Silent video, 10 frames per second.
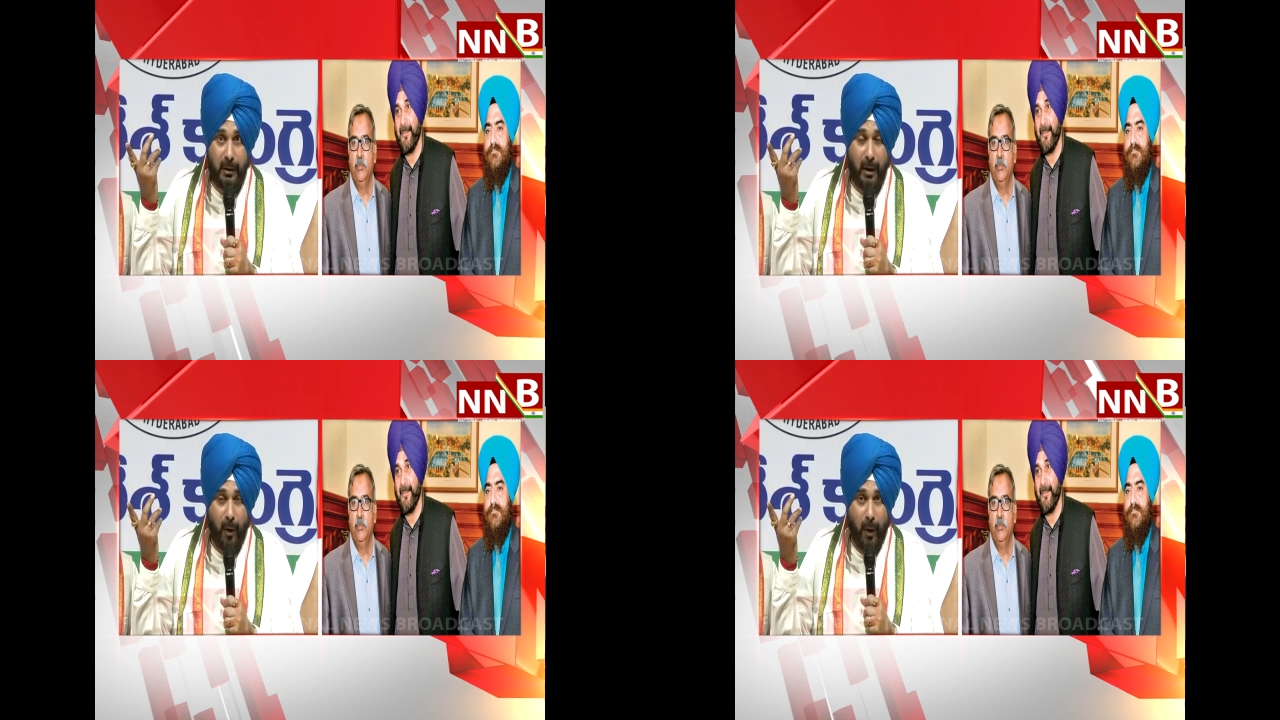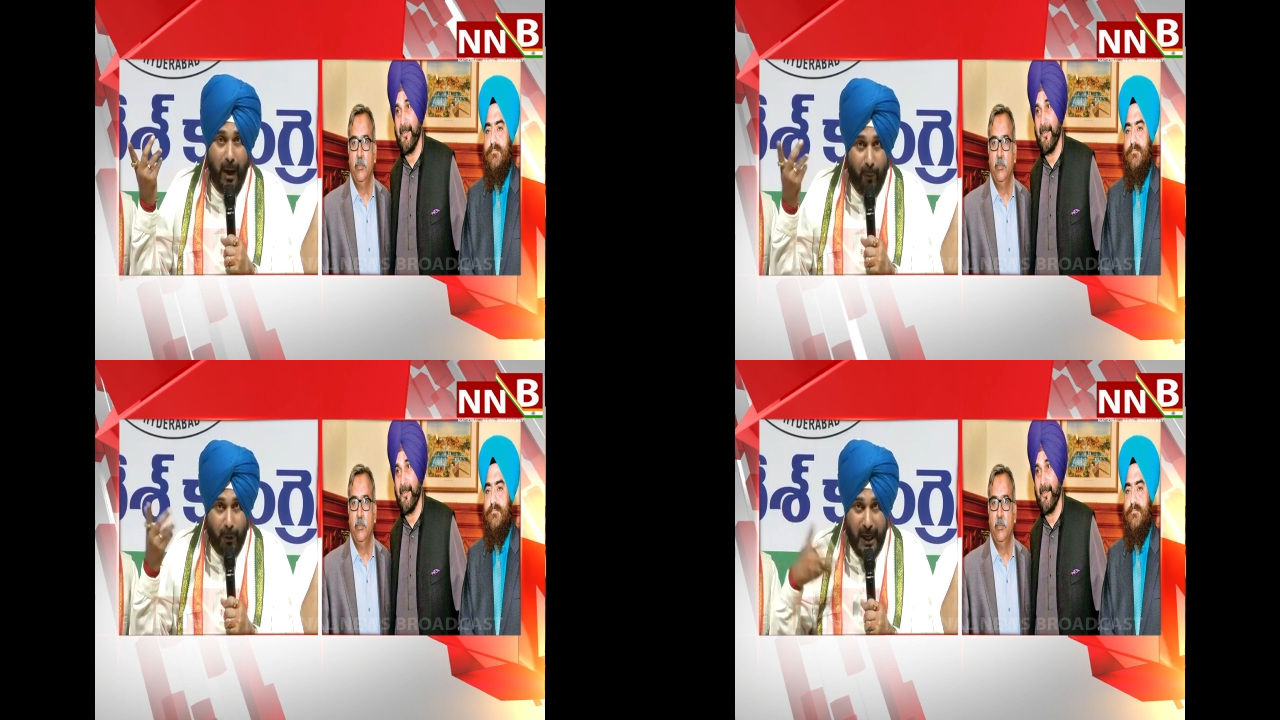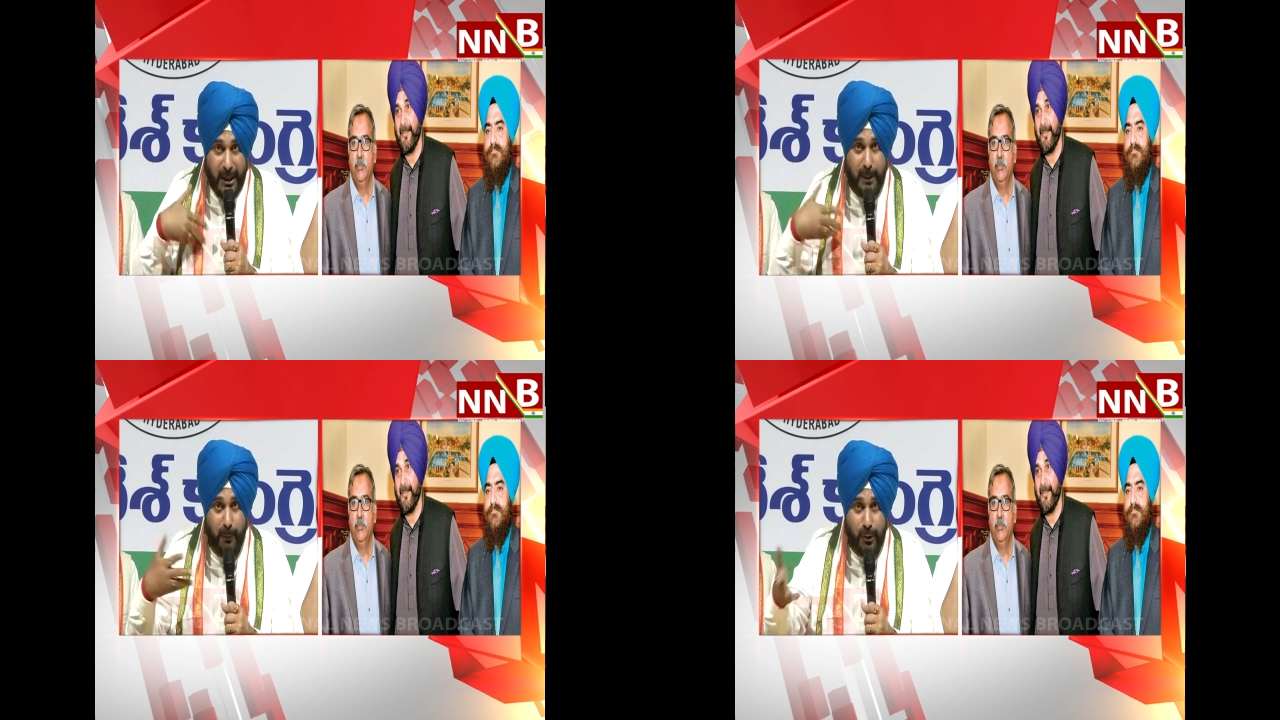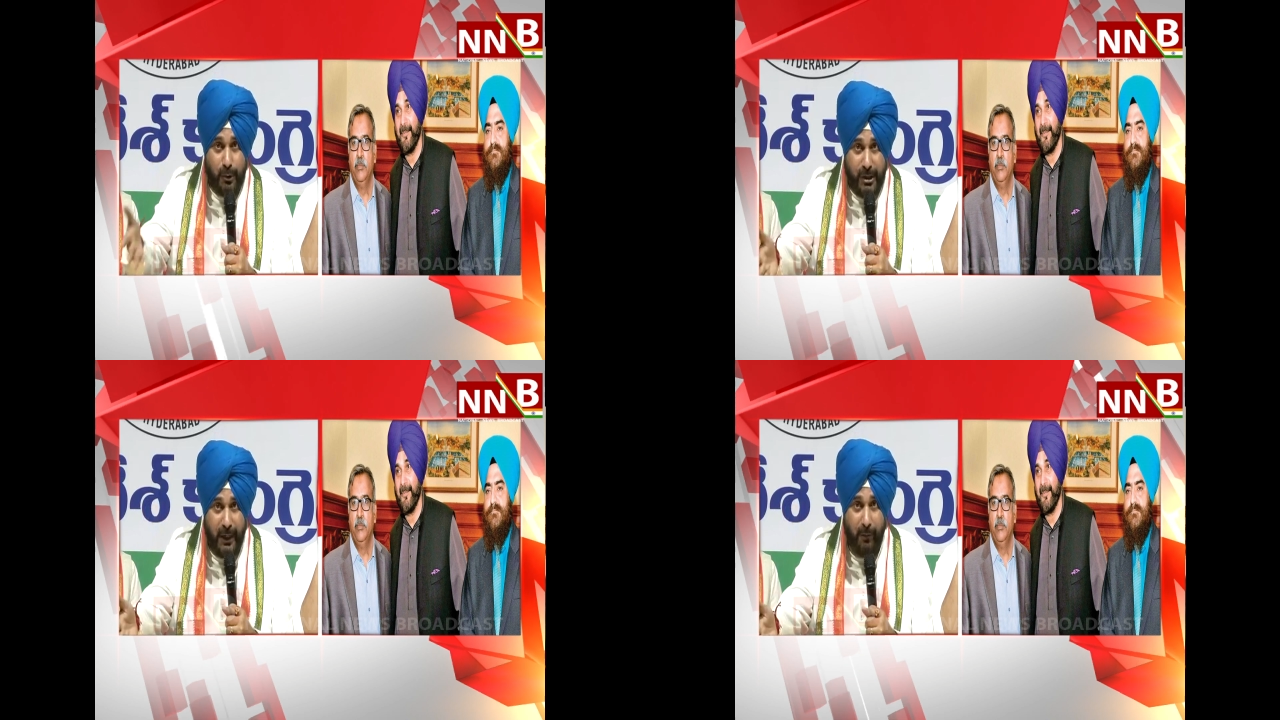Now, was I supposed
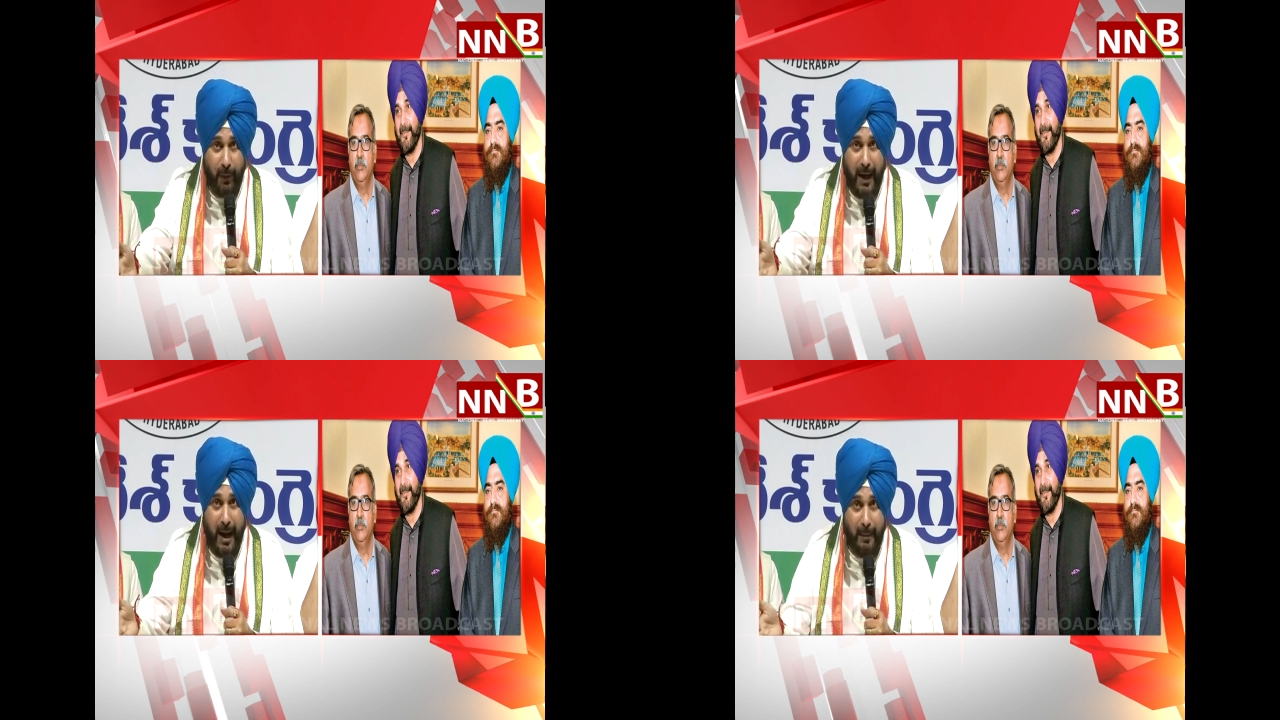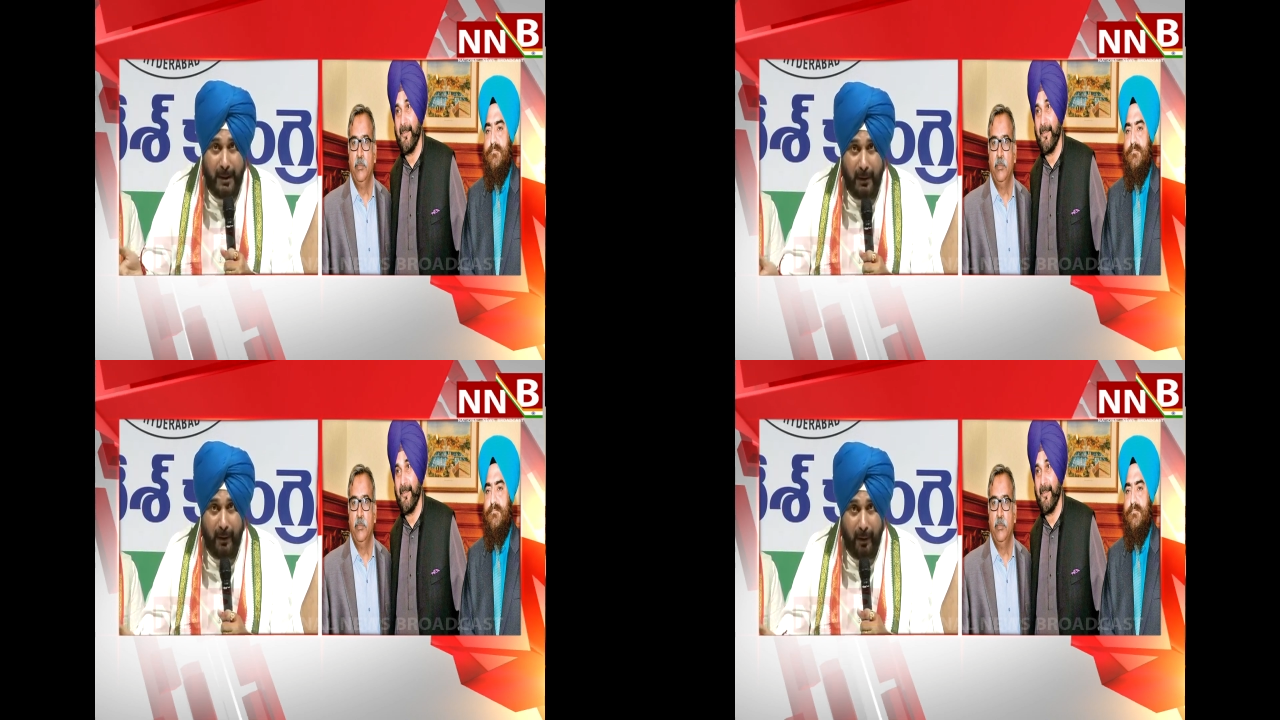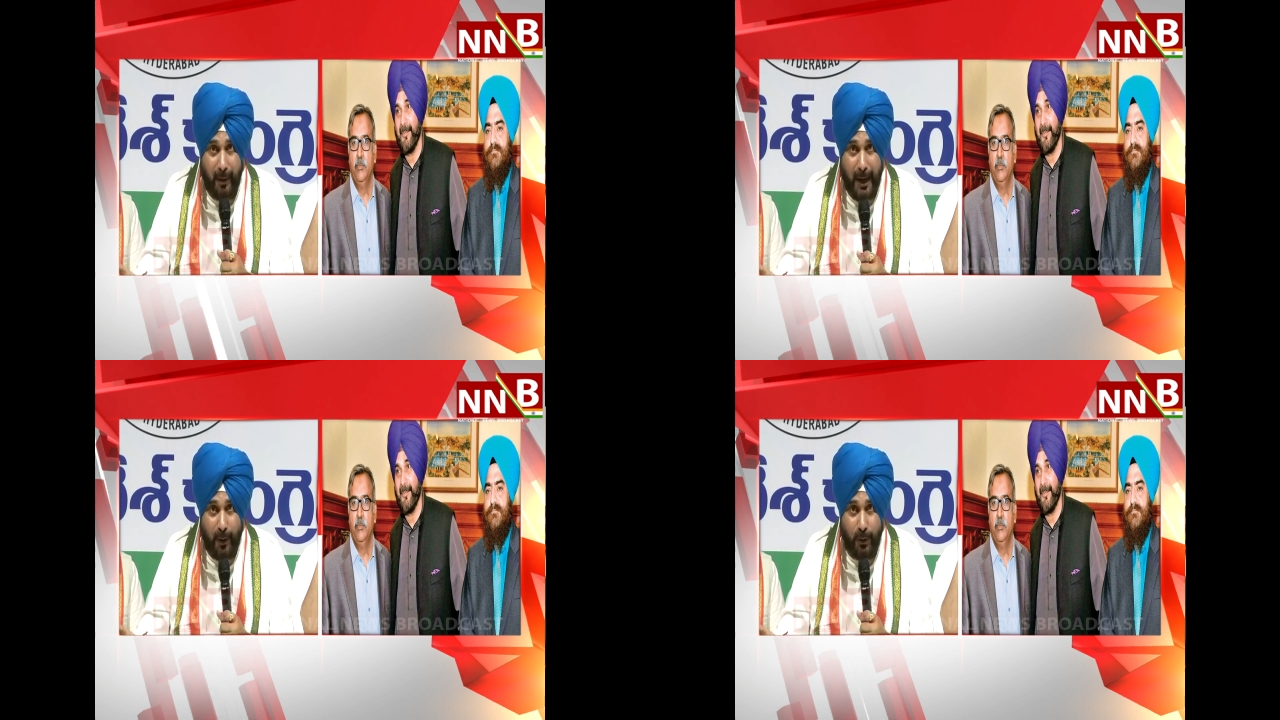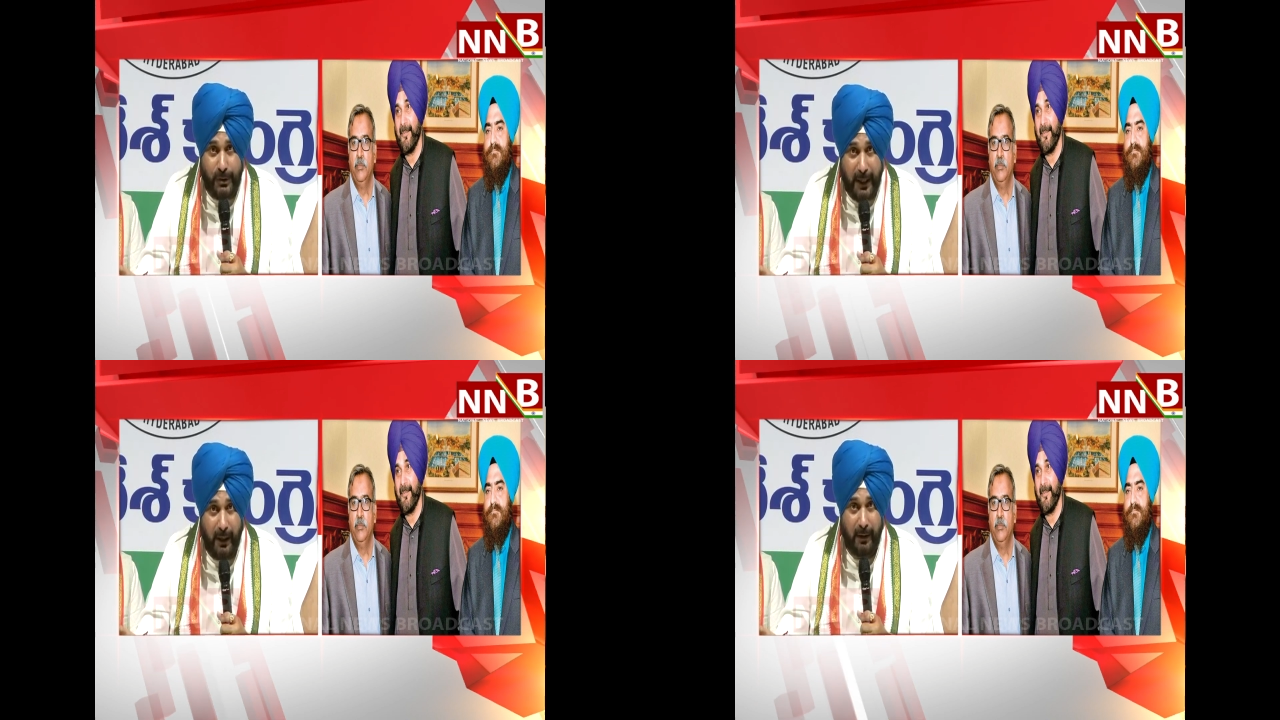to see where am I going to
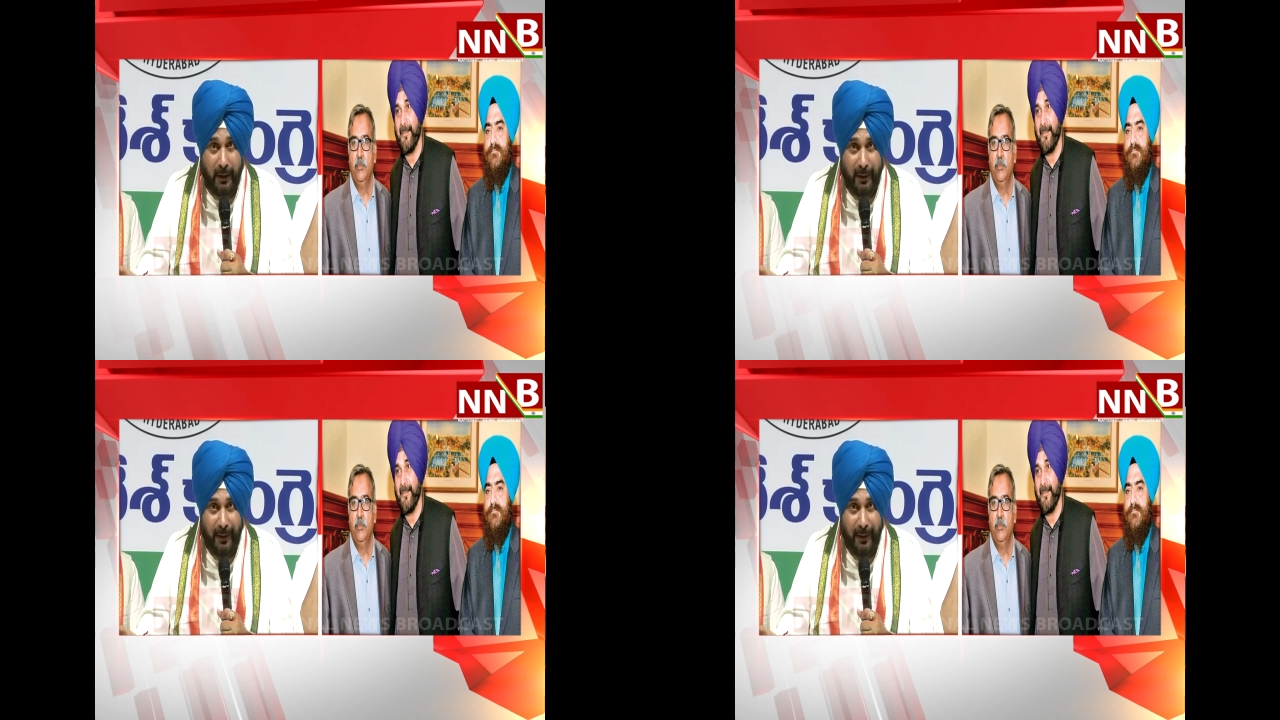sit?